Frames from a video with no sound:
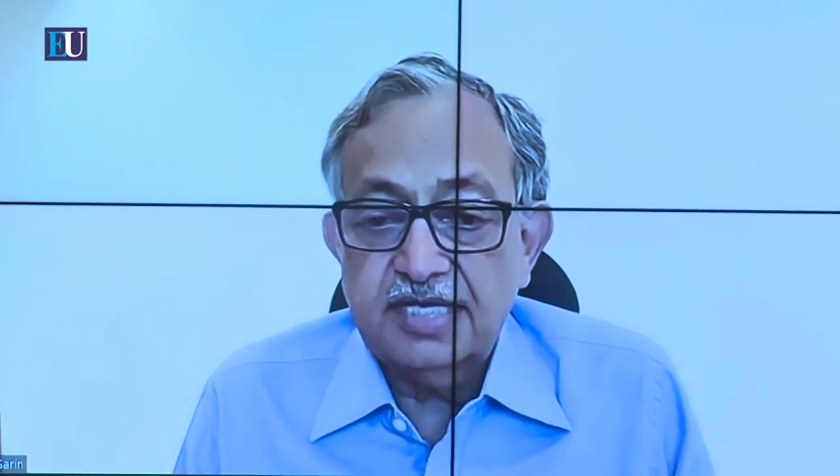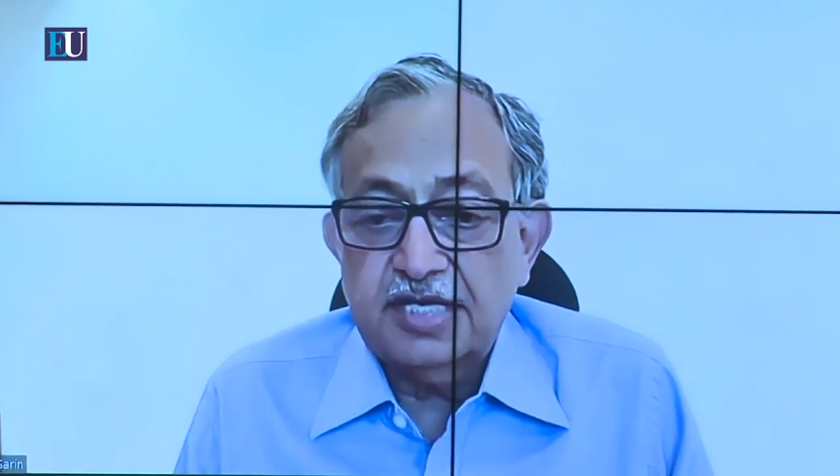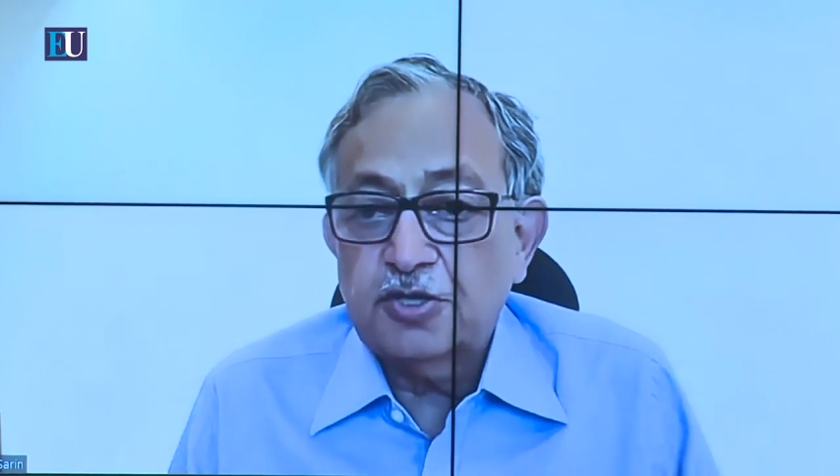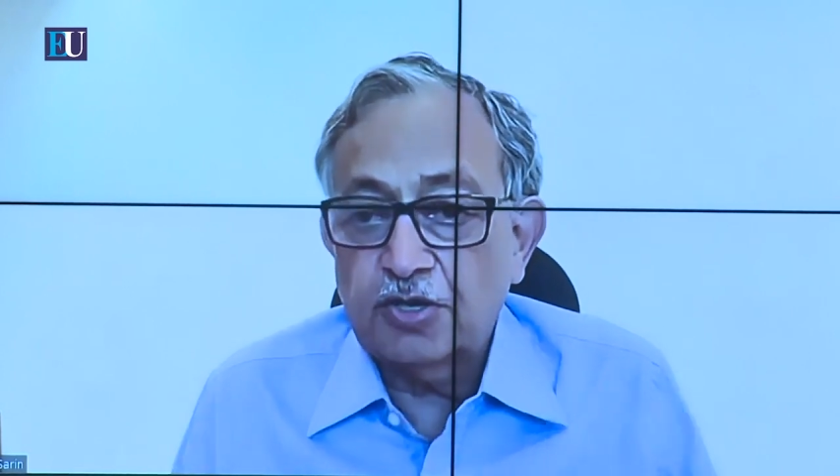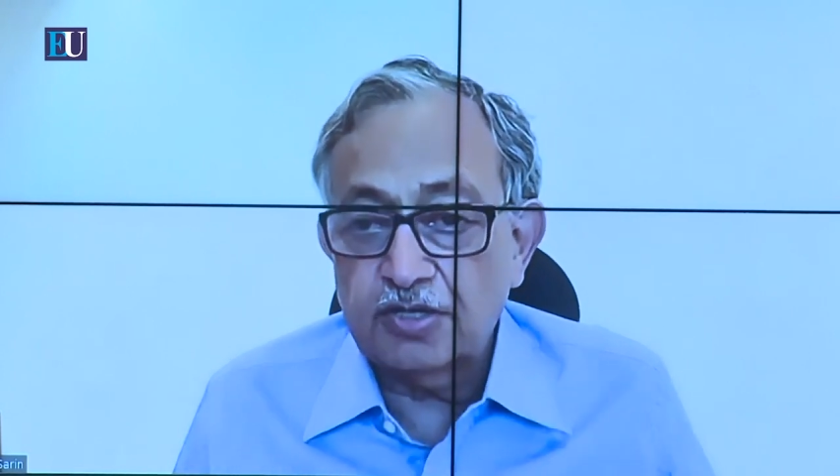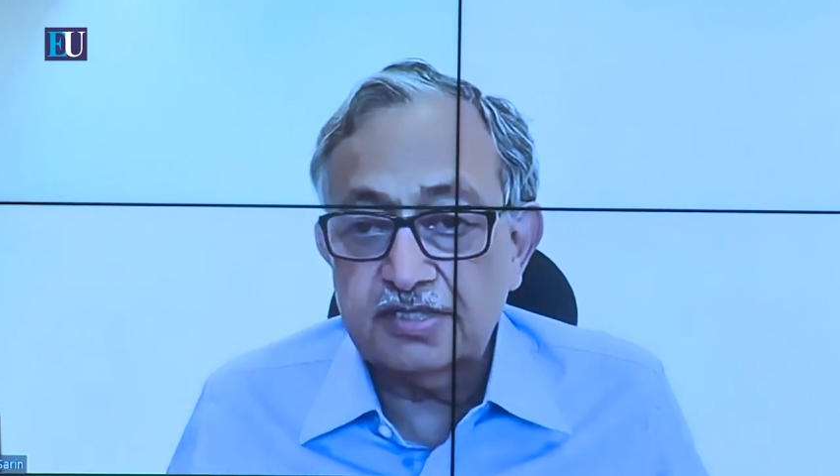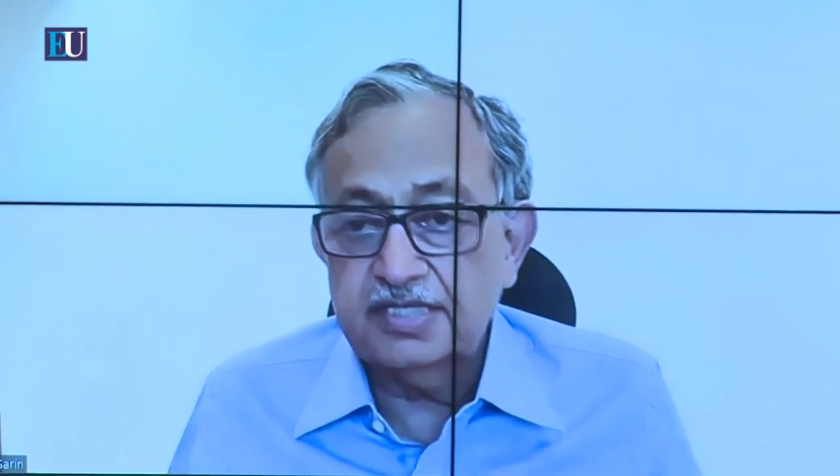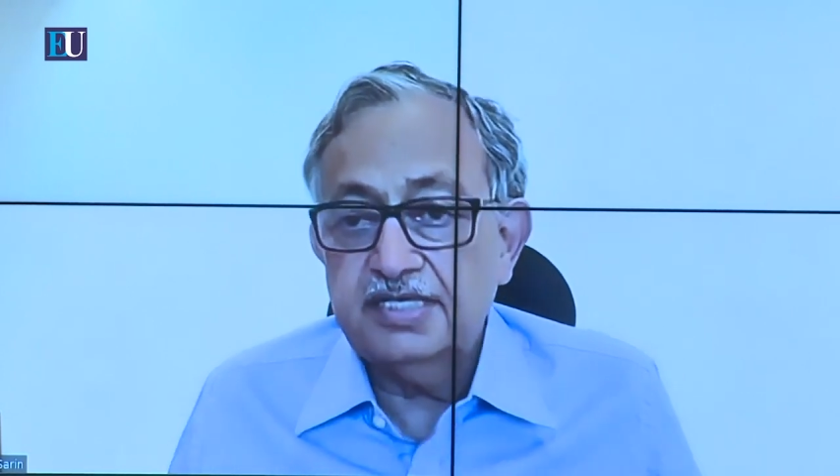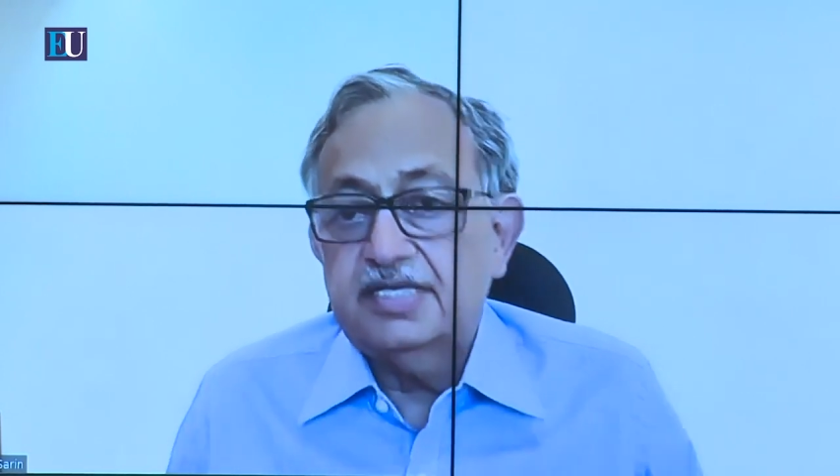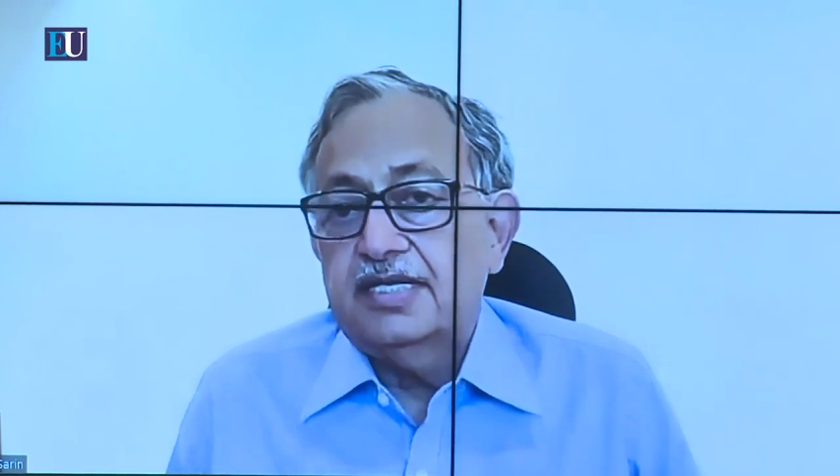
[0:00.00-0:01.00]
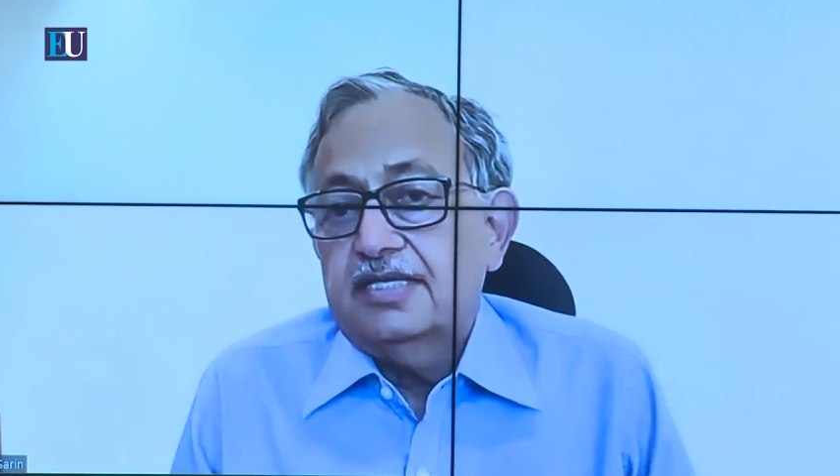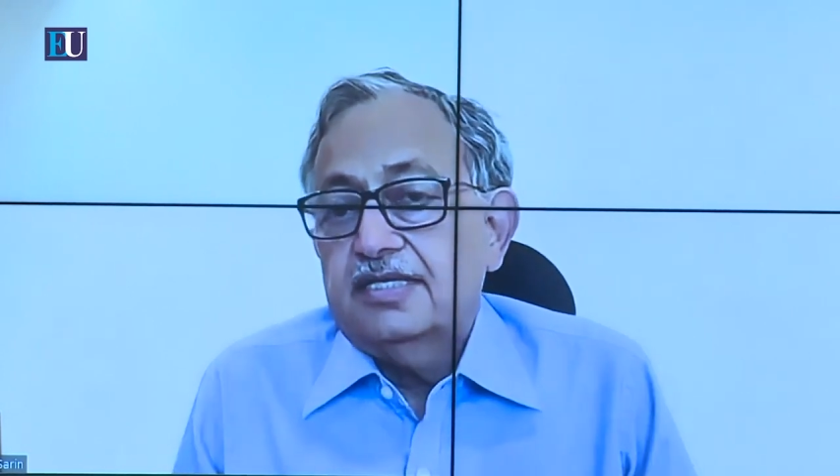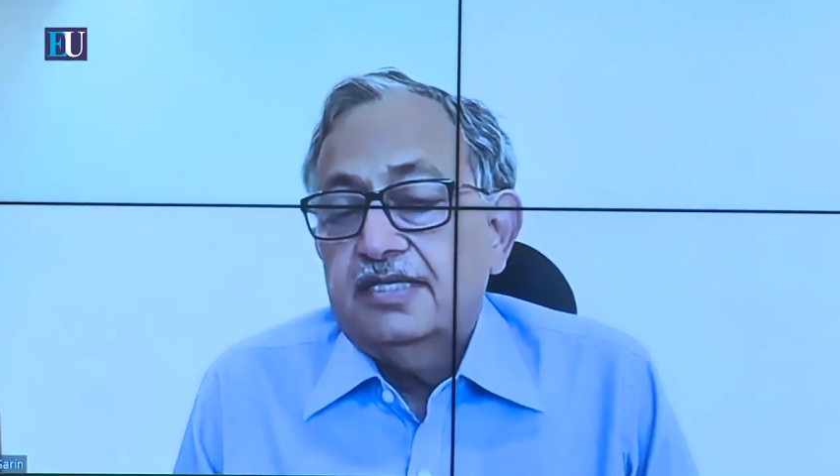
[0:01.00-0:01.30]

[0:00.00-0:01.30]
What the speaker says: across India,